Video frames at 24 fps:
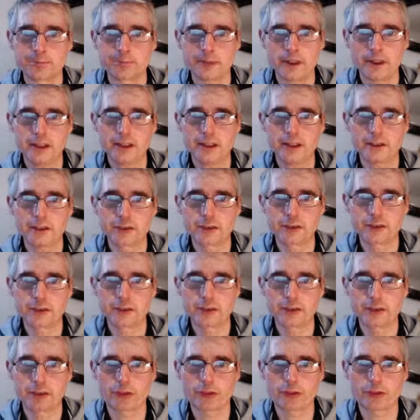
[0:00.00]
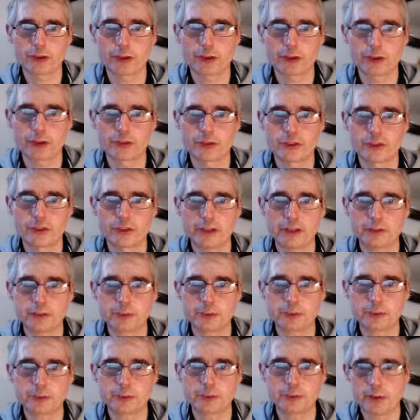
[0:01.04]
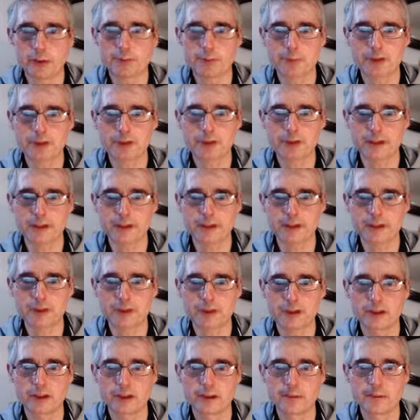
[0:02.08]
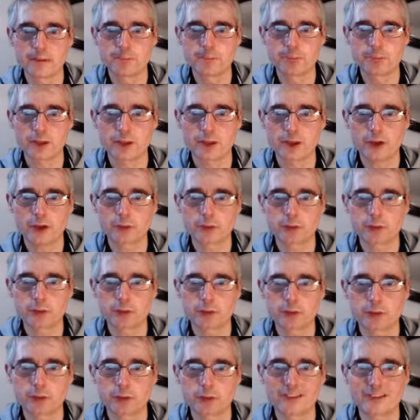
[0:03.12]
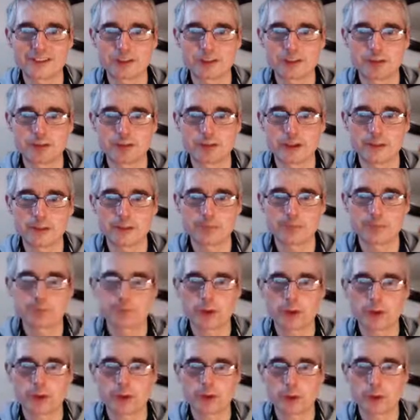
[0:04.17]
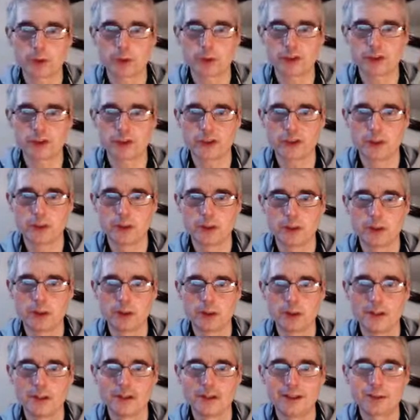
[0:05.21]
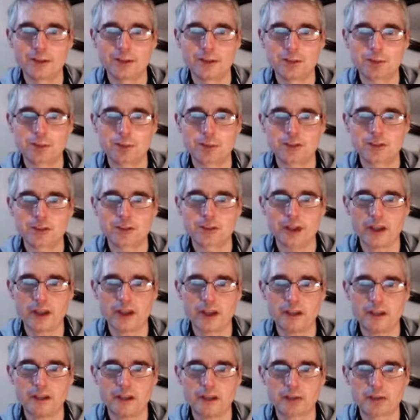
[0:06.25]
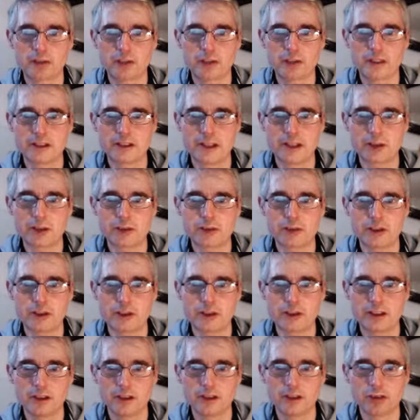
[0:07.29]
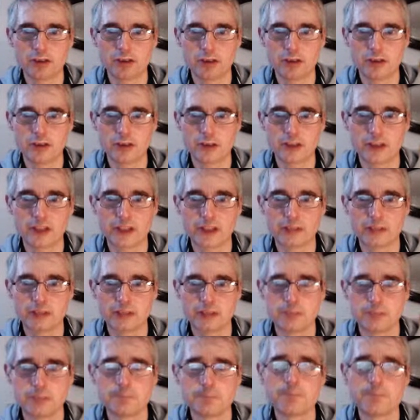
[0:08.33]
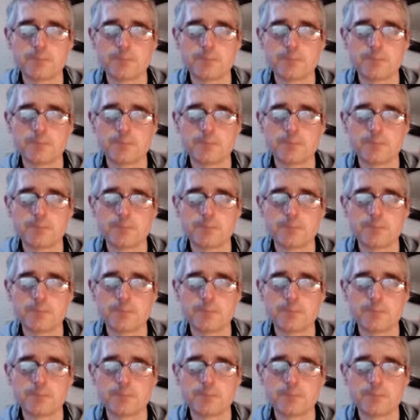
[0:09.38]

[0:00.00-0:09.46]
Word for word: is 3/7, and we can represent this as a probability tree. So we can say, well, probability of getting a green counter is 3/7,